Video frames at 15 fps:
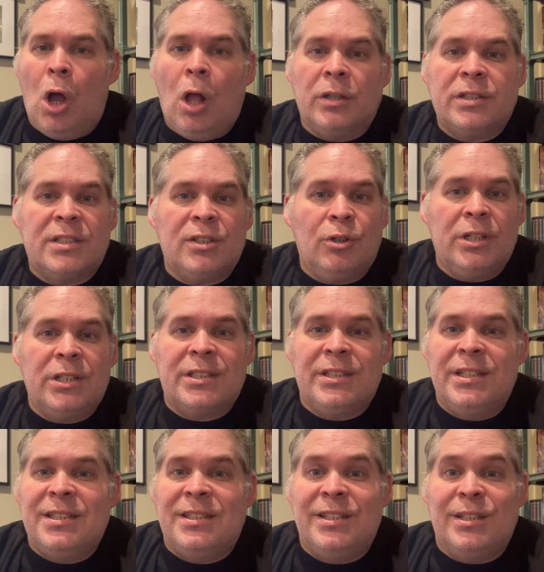all
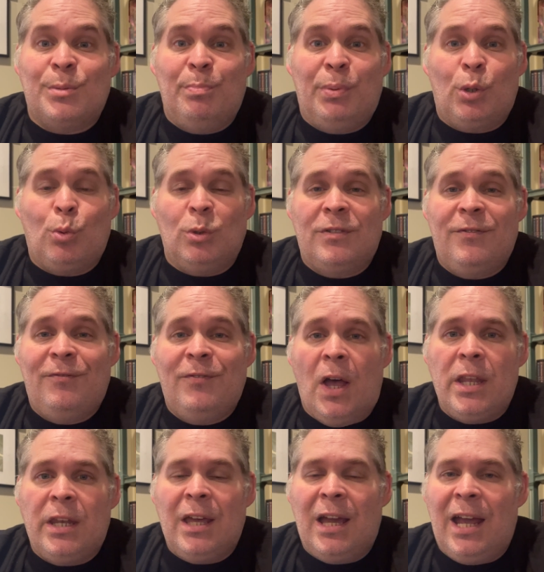seriousness, this book was
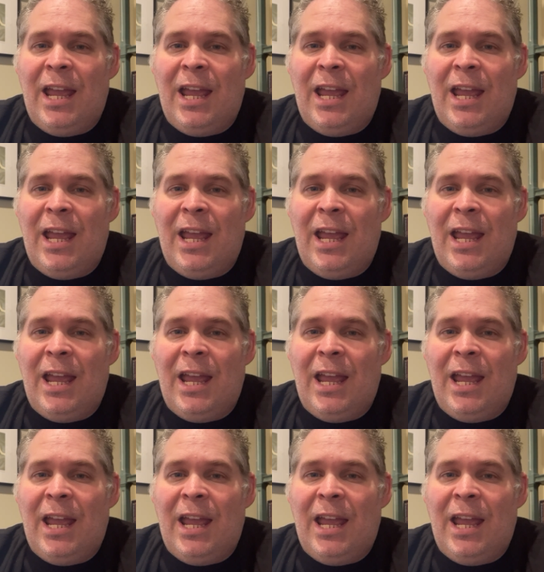fun.